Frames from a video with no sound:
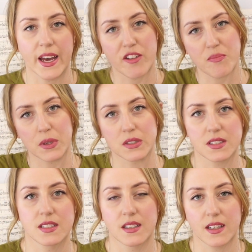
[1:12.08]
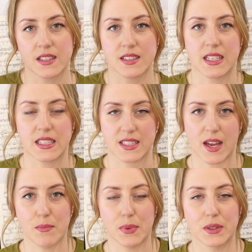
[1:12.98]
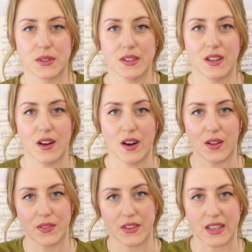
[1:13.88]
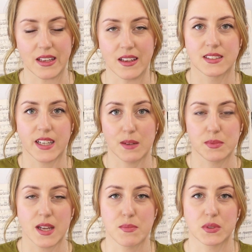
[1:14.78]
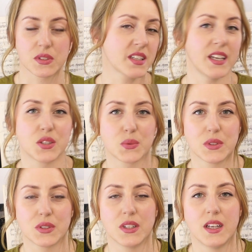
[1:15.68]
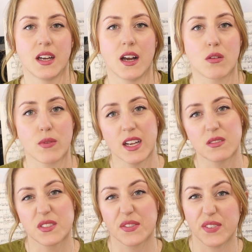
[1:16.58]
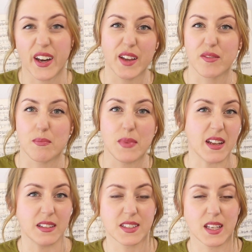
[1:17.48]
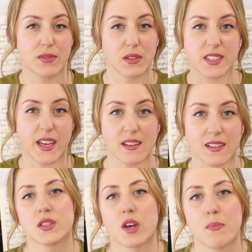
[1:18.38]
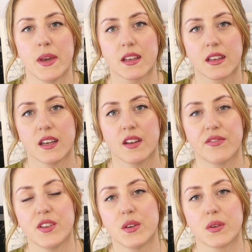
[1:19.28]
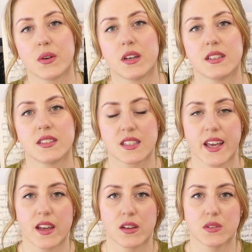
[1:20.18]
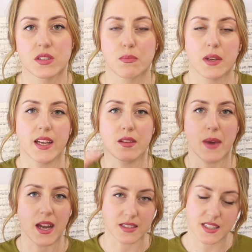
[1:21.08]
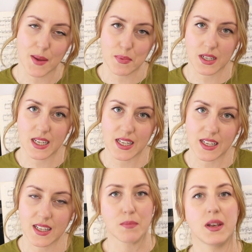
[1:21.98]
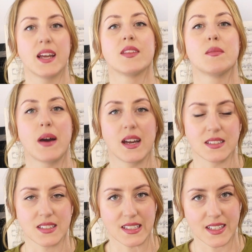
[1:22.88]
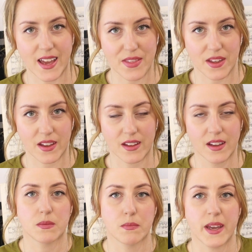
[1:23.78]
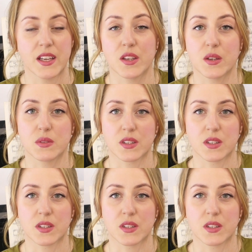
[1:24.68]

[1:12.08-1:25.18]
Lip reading: I've put as an example on the timetable schedule around 5 minutes, give or take. So pick a few scales, play them hands separately, play them hands together, make use